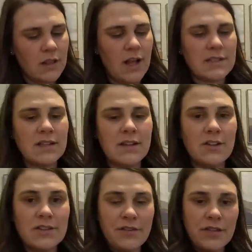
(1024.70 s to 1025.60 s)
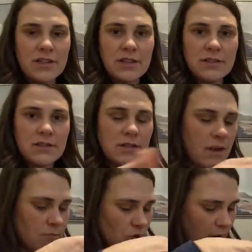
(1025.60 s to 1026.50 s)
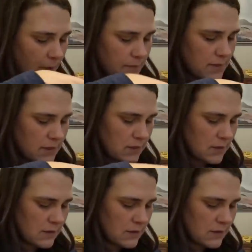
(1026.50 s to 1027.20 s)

Lots of little different gumdrops.